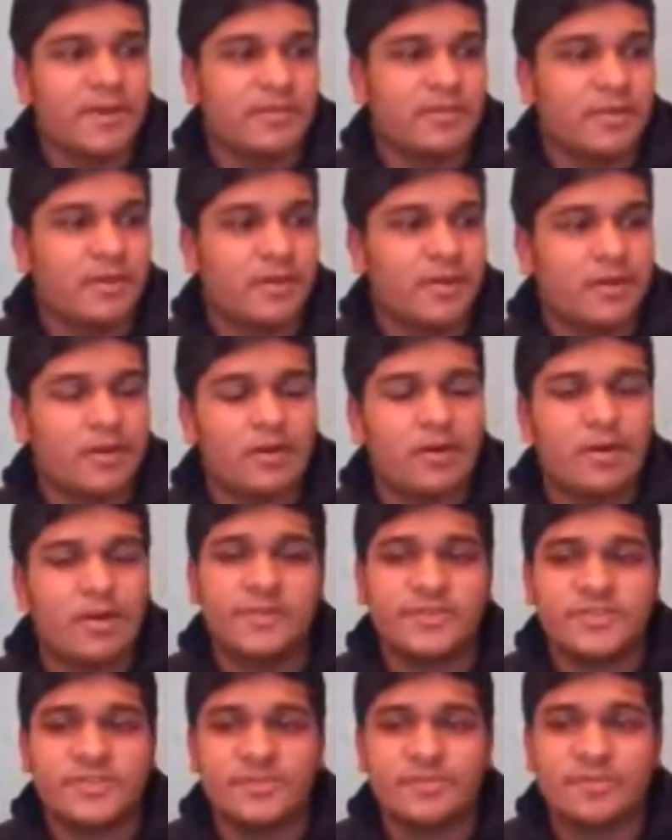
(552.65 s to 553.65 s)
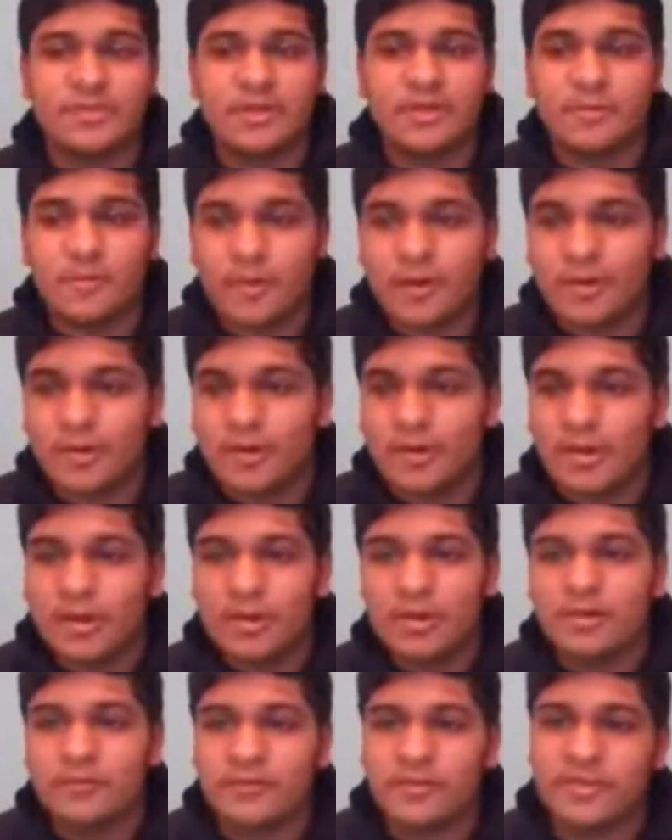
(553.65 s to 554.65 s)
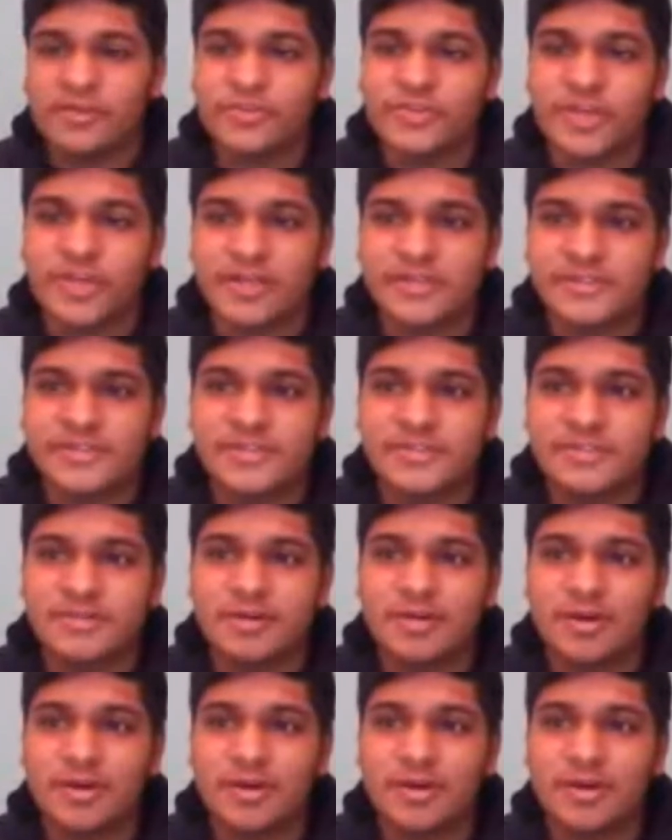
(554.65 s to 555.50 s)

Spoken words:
and if the defense can play well for the Jets.